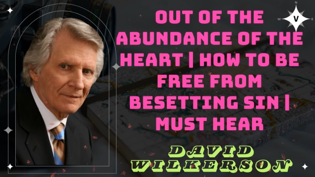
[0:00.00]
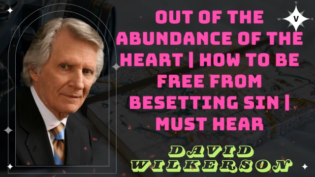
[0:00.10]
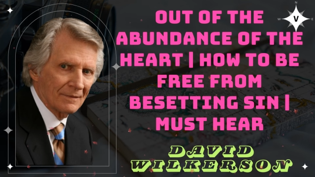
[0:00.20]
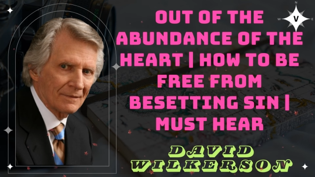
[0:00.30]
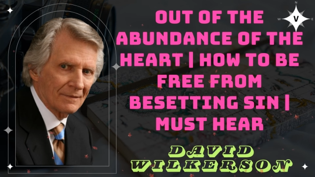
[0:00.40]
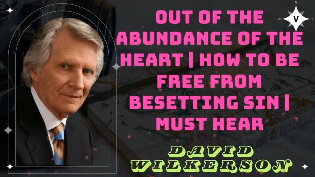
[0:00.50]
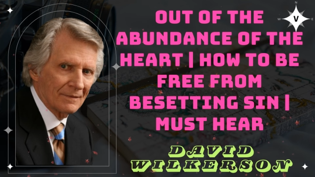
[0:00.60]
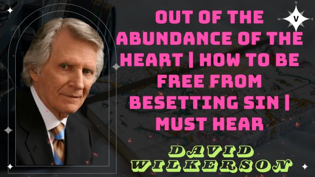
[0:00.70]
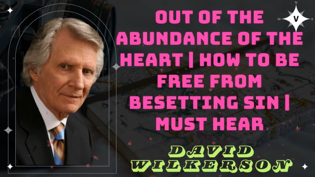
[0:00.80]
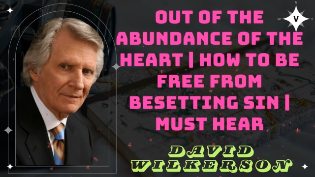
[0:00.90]

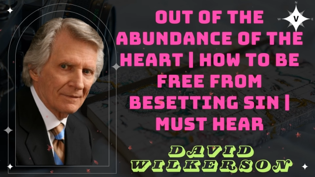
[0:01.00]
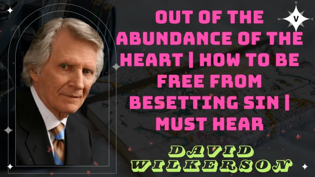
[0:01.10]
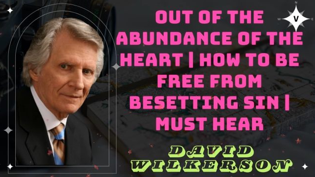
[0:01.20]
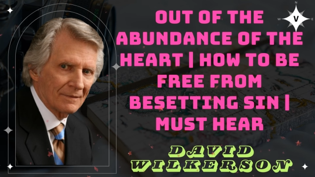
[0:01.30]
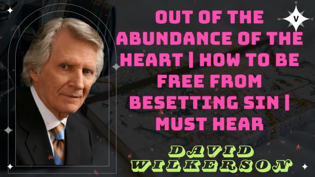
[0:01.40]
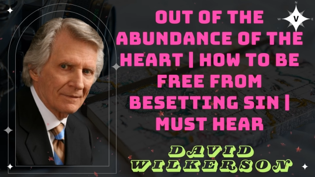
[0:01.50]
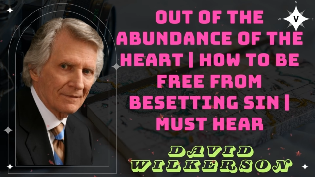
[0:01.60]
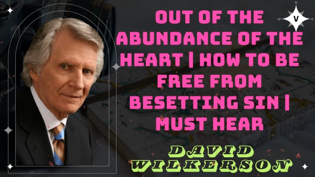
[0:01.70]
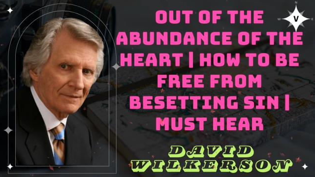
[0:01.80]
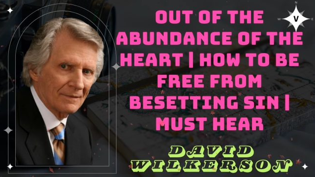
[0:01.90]

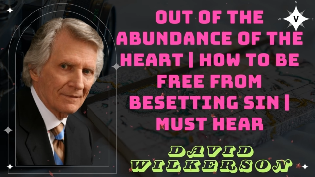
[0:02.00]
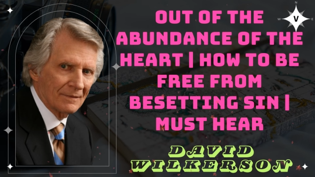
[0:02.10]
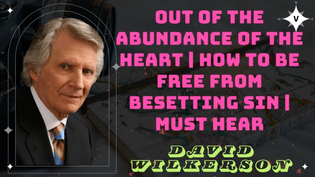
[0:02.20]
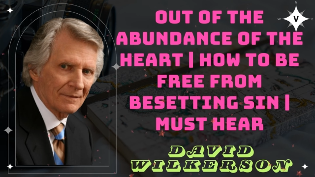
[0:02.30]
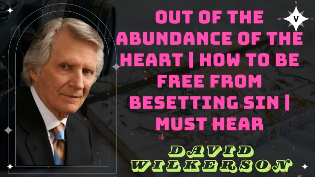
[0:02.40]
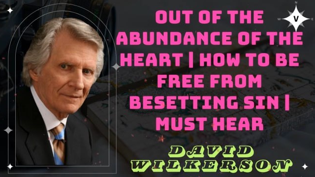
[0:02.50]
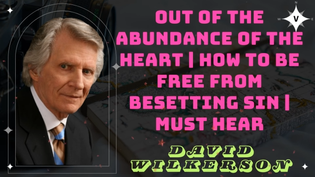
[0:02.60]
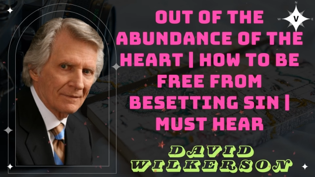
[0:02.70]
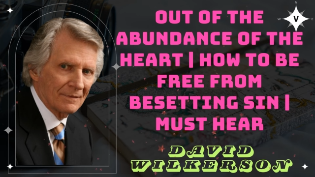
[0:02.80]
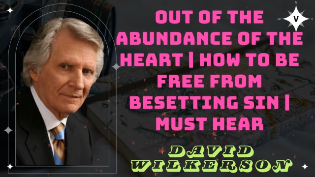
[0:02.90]

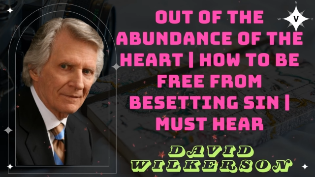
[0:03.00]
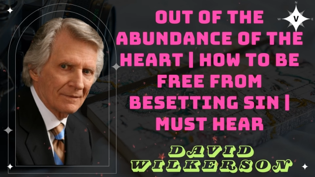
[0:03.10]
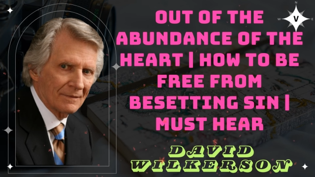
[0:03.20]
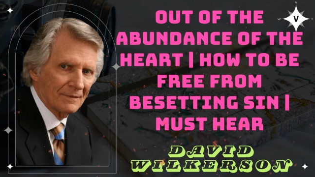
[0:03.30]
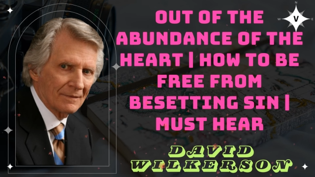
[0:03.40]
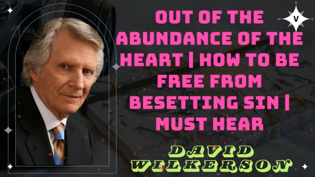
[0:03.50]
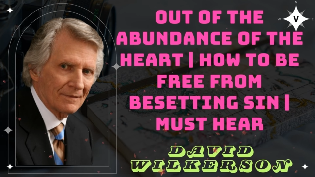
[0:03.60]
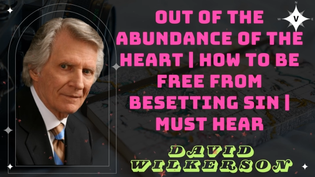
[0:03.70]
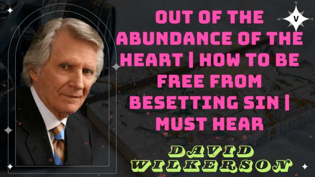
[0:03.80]
(no one is talking)